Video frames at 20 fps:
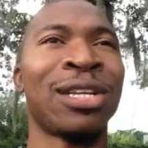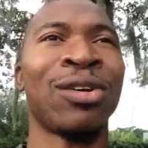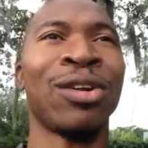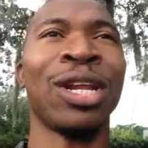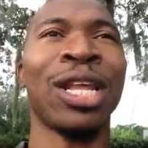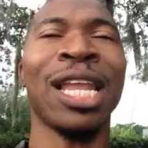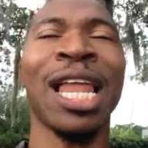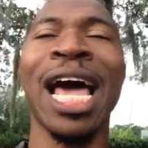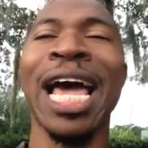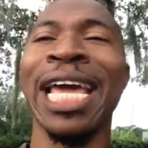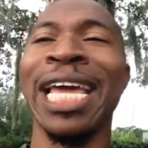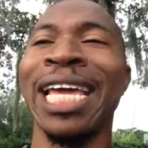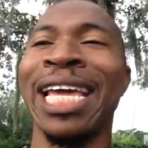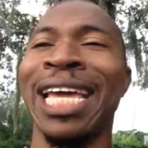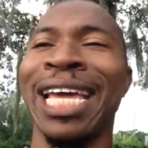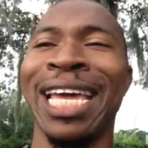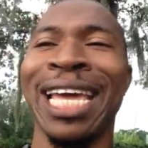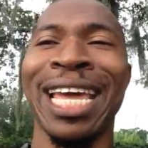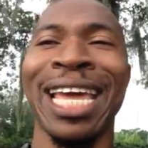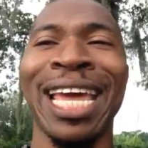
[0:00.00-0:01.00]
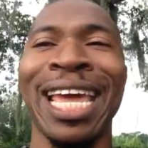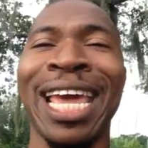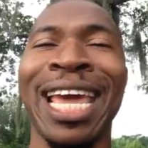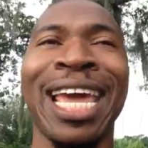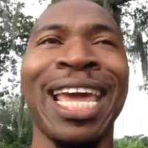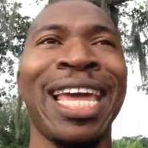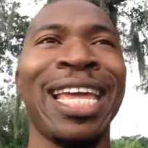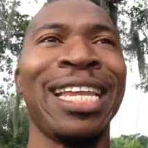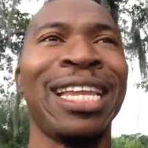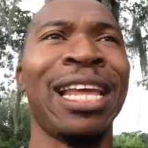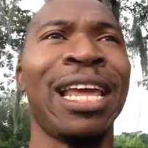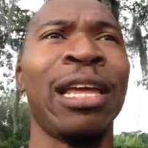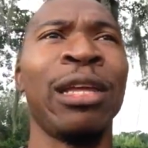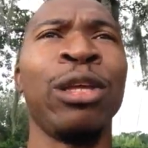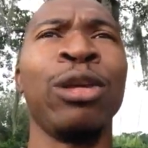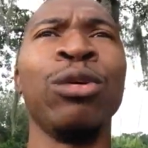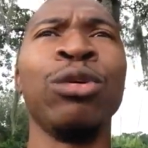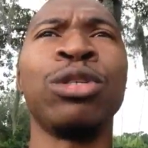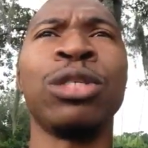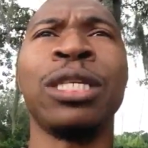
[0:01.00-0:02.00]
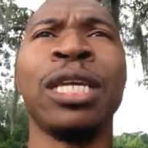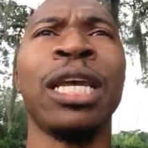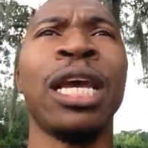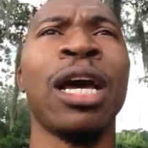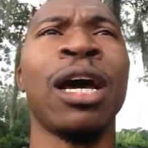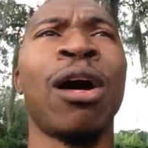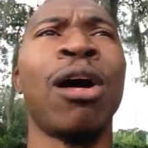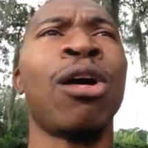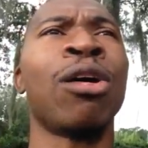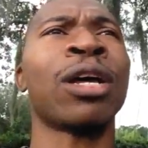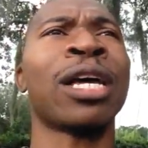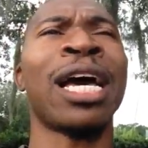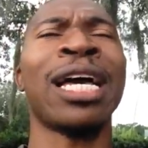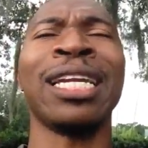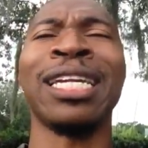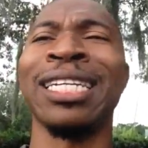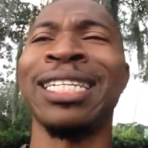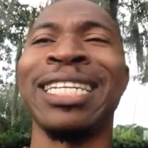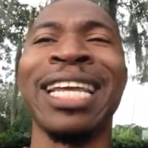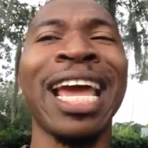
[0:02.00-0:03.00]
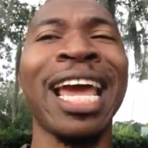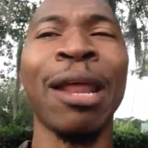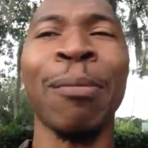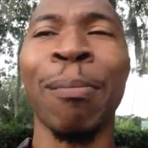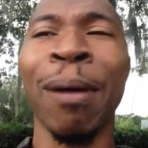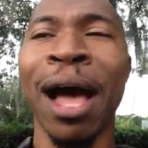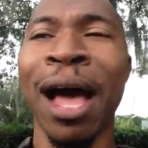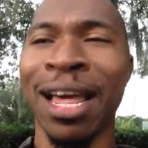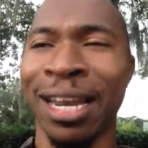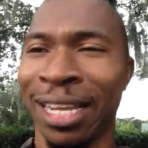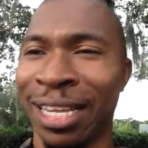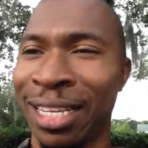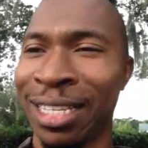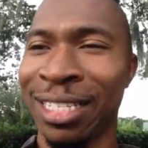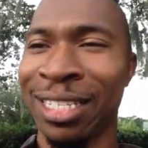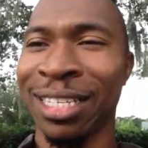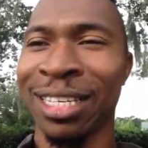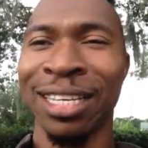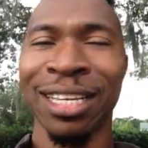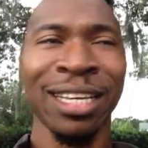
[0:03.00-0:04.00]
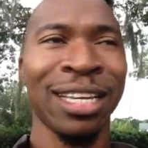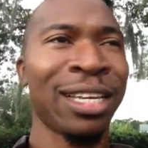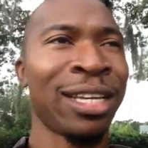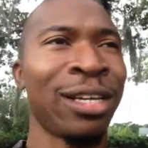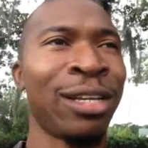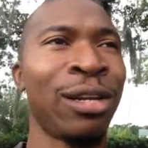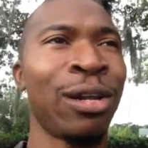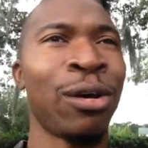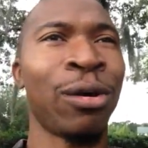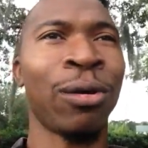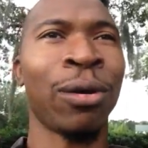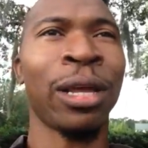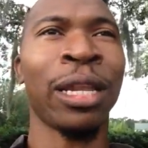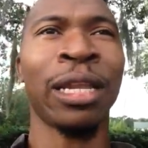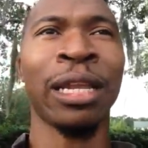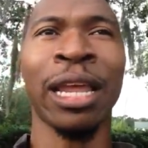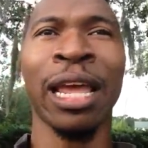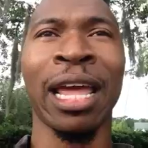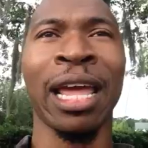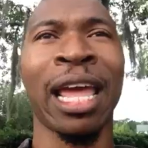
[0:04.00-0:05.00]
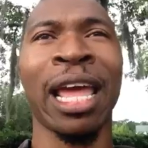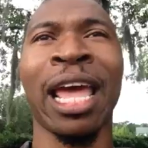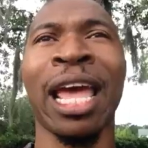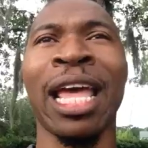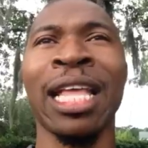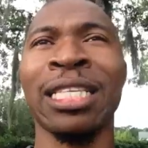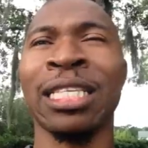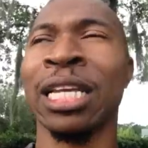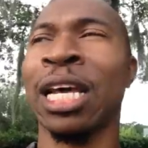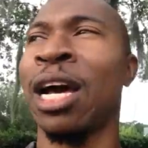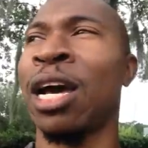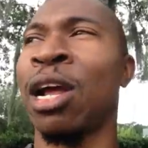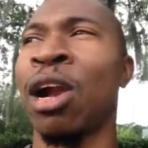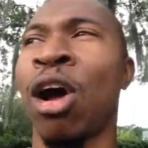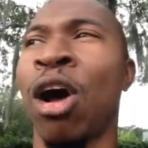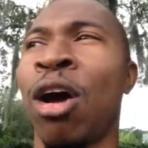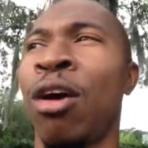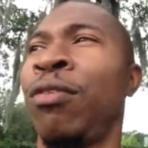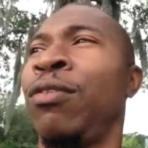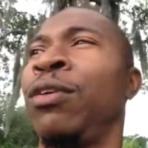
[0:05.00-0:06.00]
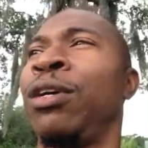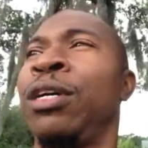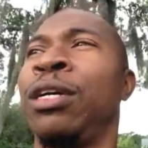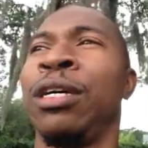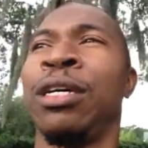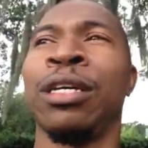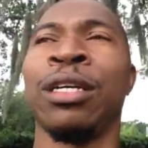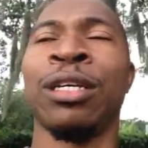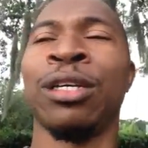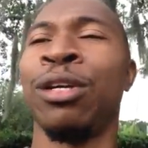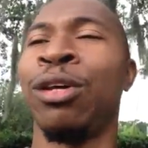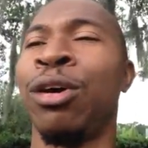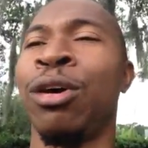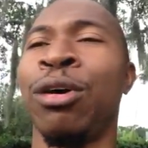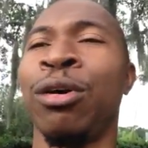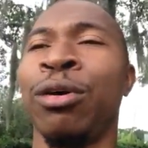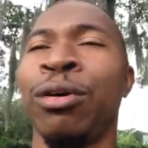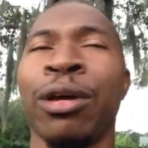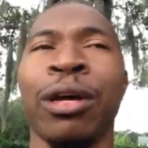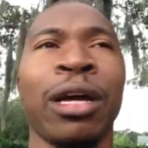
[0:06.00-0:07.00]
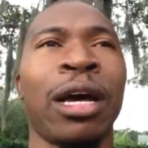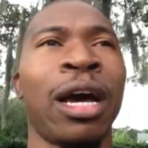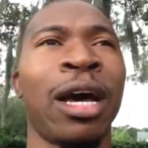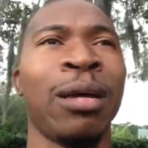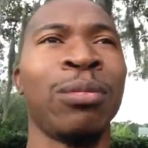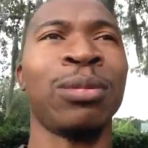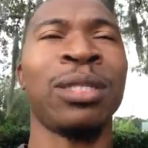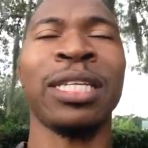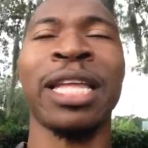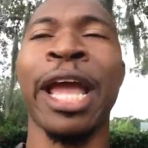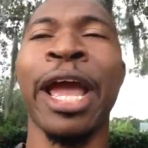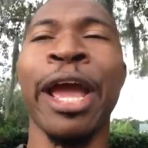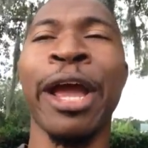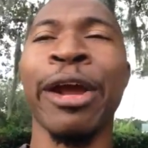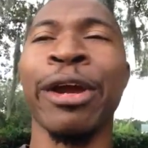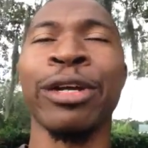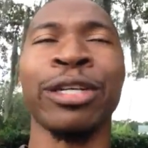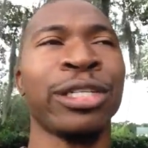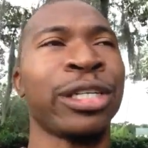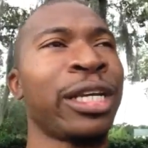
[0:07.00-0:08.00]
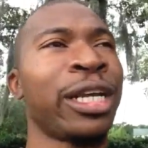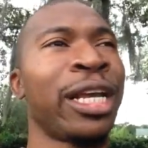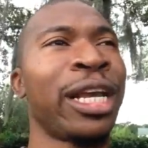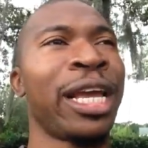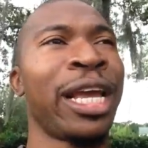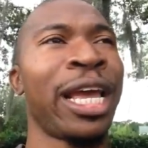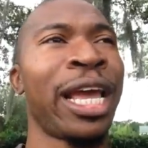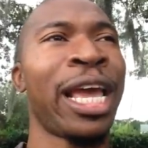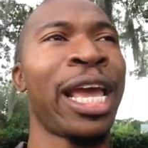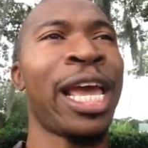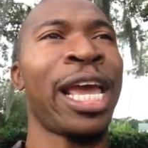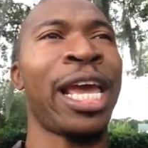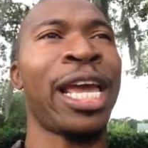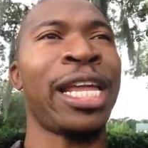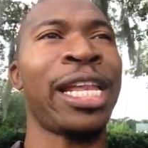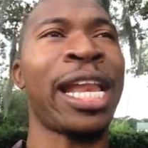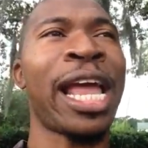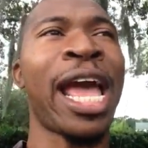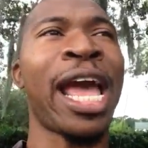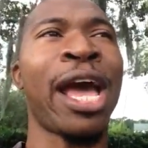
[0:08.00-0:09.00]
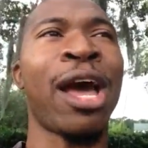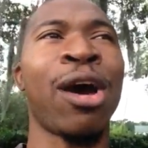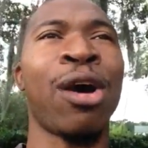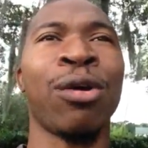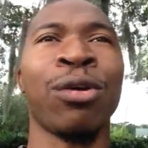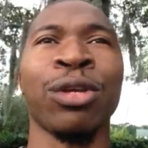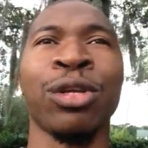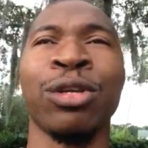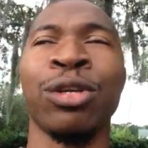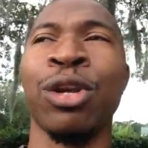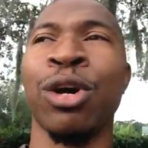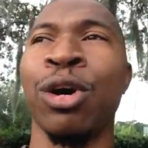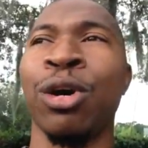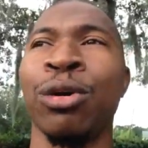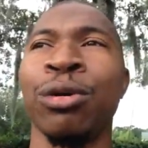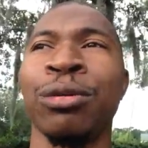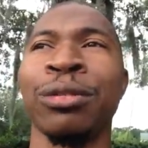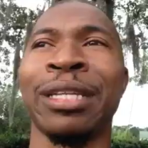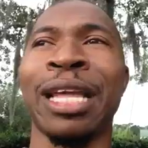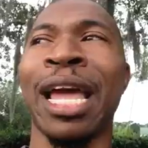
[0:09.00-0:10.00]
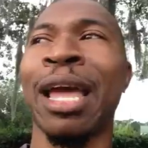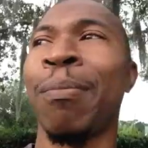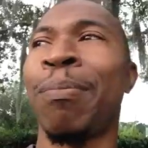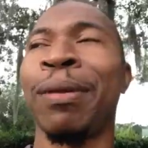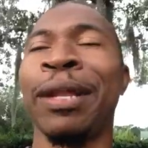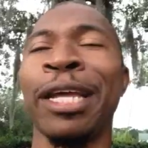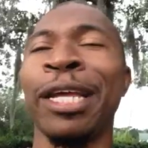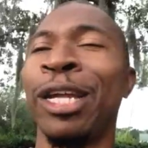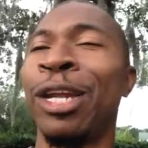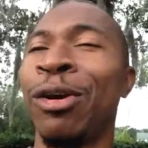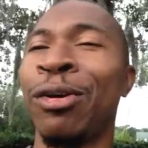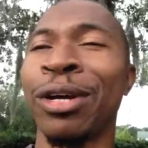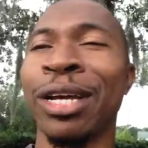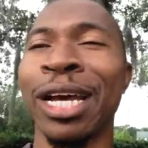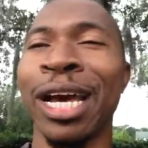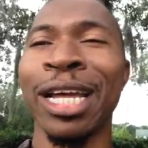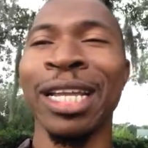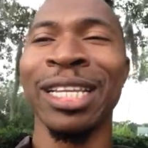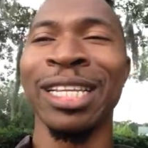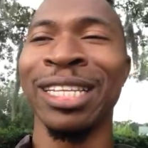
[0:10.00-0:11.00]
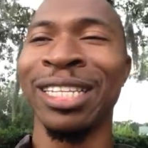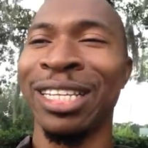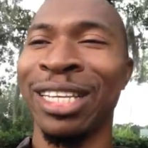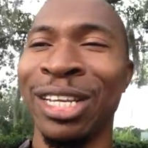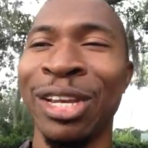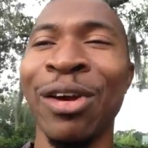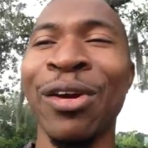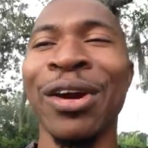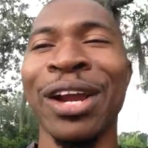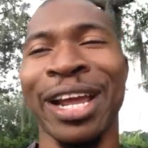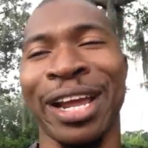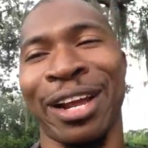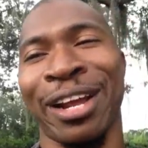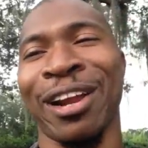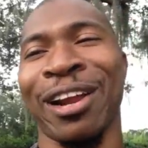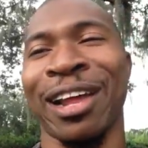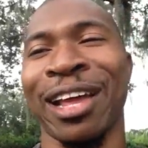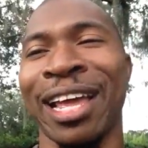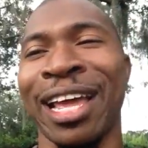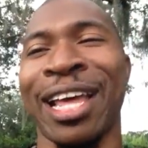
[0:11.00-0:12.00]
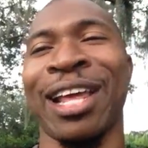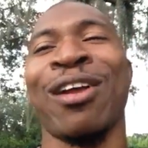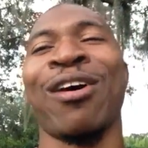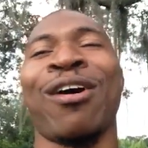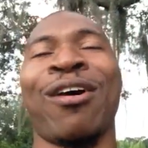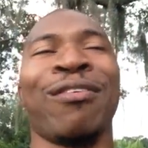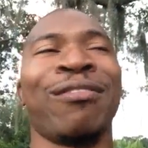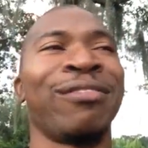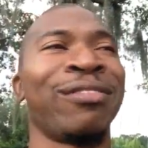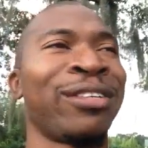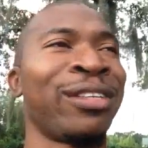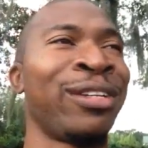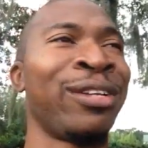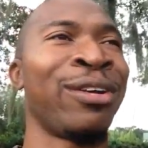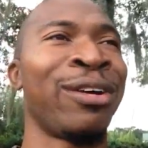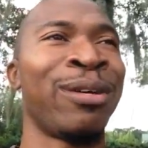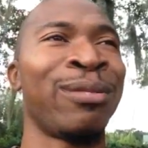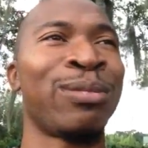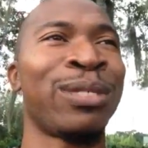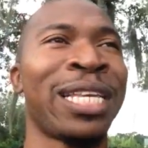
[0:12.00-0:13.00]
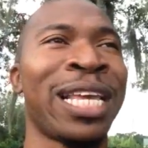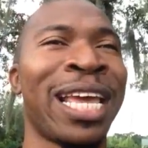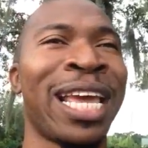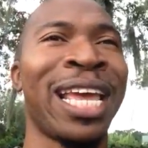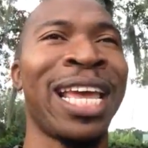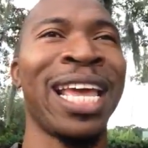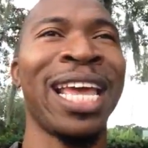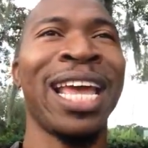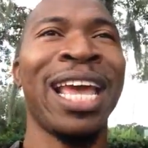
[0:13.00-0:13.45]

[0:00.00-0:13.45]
on the light, and you see all kind of dead bodies, you know, and heads cut off, you know, upstairs. And now, you know, they planning on cutting your head off. You know what I'm saying?